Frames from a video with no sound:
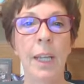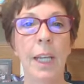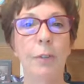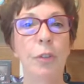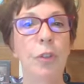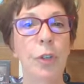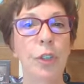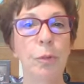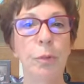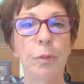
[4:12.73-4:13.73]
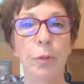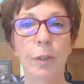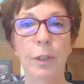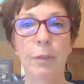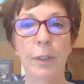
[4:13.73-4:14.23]
If you joined us before
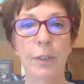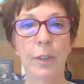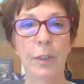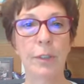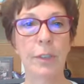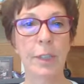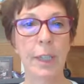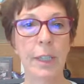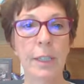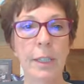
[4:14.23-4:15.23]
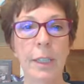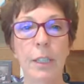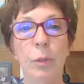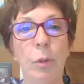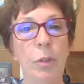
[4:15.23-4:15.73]
the event started today,
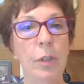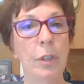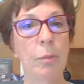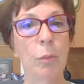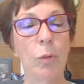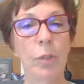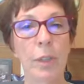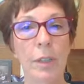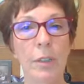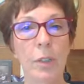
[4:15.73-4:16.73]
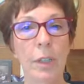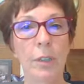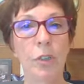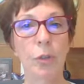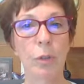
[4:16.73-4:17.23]
you most likely saw
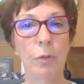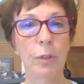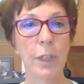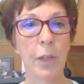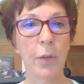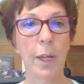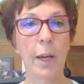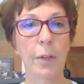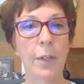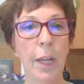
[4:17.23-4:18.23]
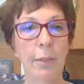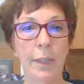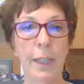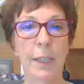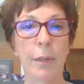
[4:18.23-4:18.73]
the short video on how to
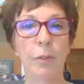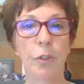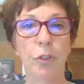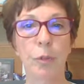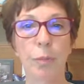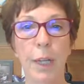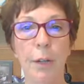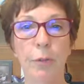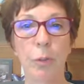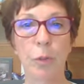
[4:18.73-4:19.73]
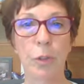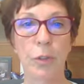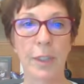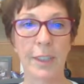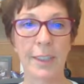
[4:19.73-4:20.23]
navigate the virtual platform we're
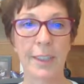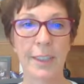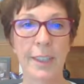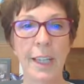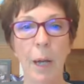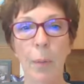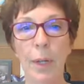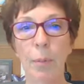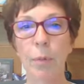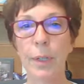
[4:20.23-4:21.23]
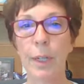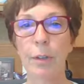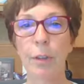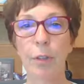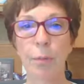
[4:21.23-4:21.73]
using. I want to point
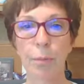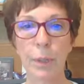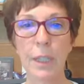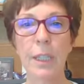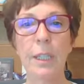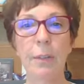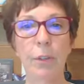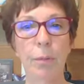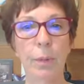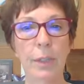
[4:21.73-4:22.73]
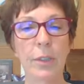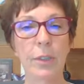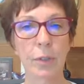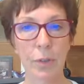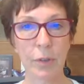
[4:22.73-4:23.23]
out 3 of the red
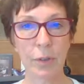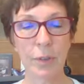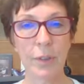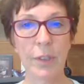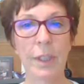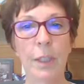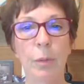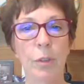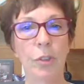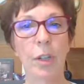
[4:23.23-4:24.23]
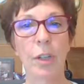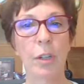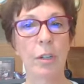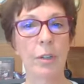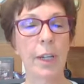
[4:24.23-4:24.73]
circles, which are
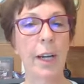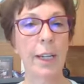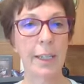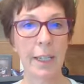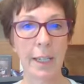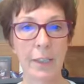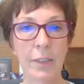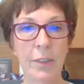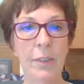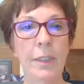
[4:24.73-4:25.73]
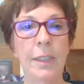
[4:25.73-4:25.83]
called icons,